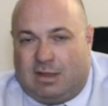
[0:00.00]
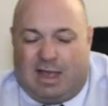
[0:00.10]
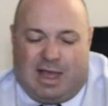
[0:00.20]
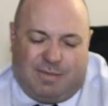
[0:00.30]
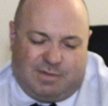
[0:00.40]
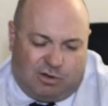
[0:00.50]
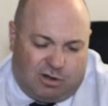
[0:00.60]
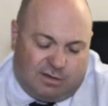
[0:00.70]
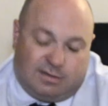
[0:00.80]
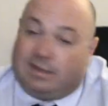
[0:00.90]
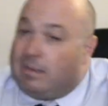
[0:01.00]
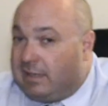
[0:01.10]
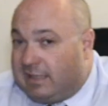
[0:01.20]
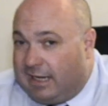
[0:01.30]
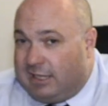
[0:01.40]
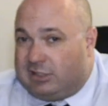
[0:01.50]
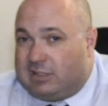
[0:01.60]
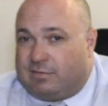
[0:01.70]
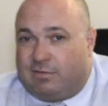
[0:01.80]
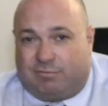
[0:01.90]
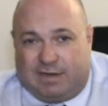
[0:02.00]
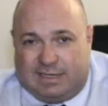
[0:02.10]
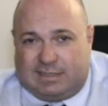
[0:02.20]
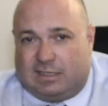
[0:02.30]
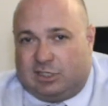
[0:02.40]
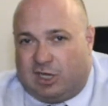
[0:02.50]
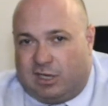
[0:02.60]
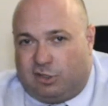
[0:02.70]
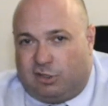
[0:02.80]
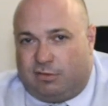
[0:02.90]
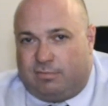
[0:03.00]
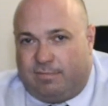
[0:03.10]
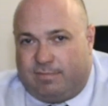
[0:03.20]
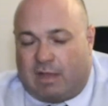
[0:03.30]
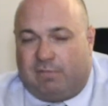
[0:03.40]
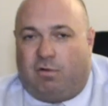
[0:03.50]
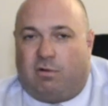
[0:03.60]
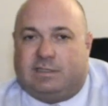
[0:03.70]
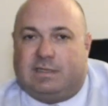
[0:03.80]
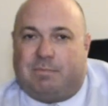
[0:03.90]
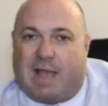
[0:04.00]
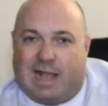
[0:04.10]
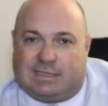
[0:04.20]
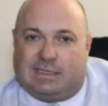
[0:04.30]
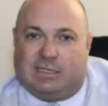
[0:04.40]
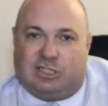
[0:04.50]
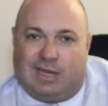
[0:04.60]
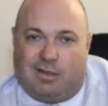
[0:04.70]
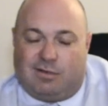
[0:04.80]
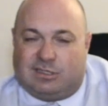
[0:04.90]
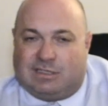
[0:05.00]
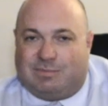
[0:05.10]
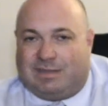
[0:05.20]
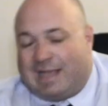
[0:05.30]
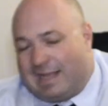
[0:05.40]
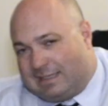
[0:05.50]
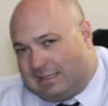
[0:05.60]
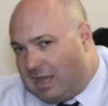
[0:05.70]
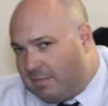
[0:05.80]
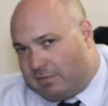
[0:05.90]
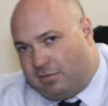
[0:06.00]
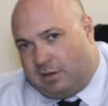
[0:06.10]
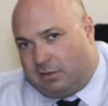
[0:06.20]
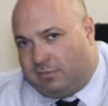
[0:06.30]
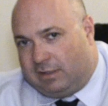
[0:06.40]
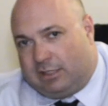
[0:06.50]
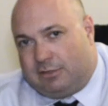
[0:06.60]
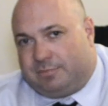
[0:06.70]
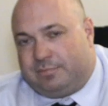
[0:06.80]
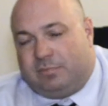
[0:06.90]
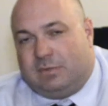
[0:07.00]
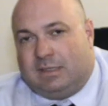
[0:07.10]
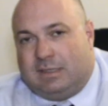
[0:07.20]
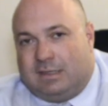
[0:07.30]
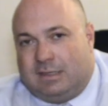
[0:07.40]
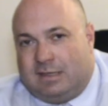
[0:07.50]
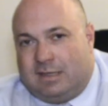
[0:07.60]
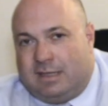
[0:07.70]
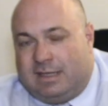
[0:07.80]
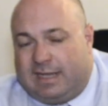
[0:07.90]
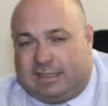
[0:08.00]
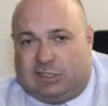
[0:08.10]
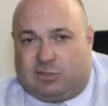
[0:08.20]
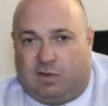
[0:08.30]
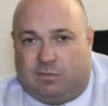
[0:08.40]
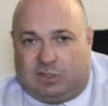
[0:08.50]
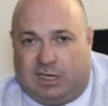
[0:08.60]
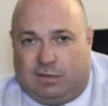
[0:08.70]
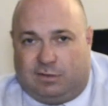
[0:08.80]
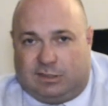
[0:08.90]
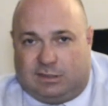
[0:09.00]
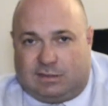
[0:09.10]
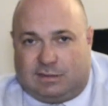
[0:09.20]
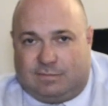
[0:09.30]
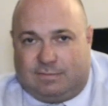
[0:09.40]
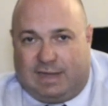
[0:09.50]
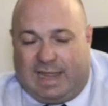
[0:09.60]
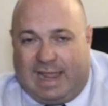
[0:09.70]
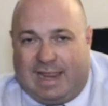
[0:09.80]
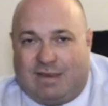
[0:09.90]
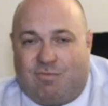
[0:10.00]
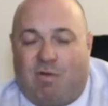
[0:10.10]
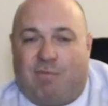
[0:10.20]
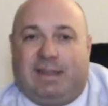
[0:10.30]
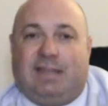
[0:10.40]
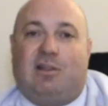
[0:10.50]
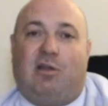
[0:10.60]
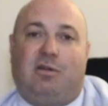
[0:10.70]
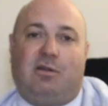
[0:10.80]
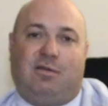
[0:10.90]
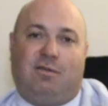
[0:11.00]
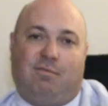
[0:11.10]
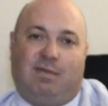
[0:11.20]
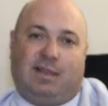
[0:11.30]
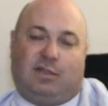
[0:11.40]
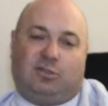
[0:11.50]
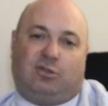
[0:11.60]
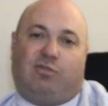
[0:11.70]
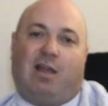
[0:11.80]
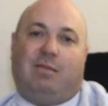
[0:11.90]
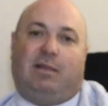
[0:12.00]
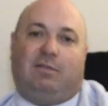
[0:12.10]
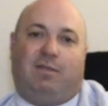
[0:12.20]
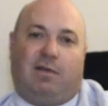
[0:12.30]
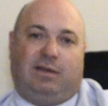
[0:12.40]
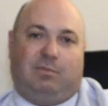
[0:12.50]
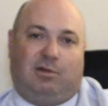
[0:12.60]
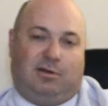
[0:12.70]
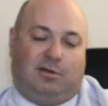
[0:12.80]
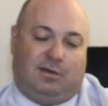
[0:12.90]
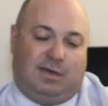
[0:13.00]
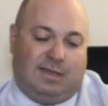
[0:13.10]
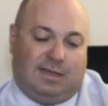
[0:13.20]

There are limitations with race and gender that falls in the Batson challenges, but that's a topic for another video. You get these 12 challenges, and what we learn with a crime like felony murder,